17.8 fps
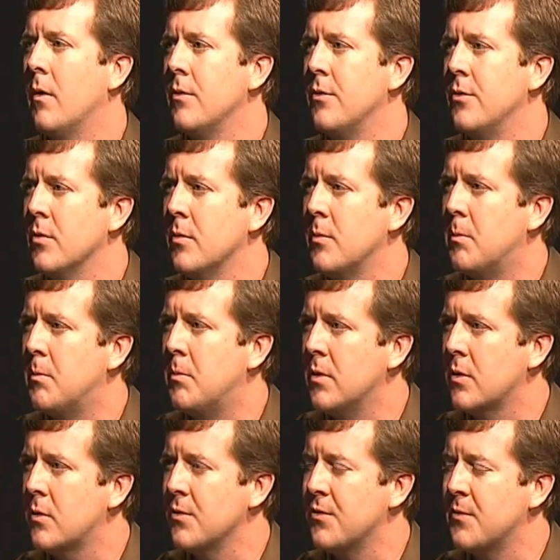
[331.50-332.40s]
your
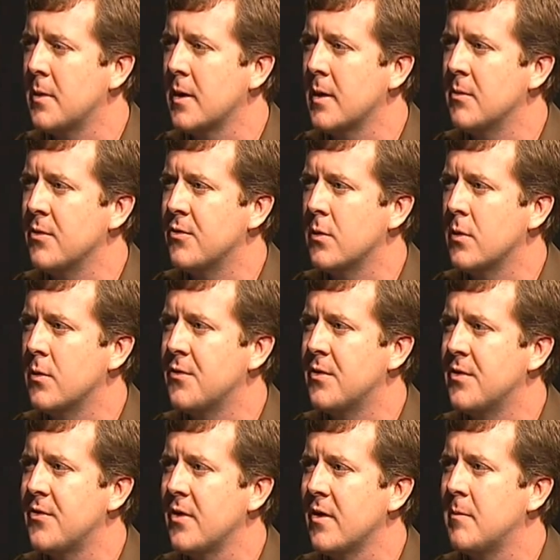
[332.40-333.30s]
book was published, what was
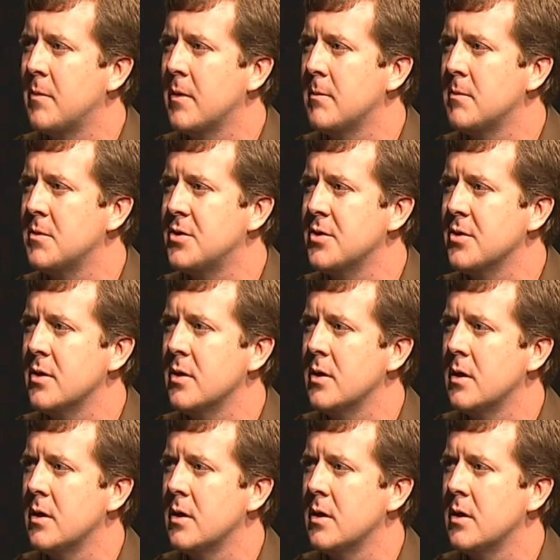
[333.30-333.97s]
the self-publisher?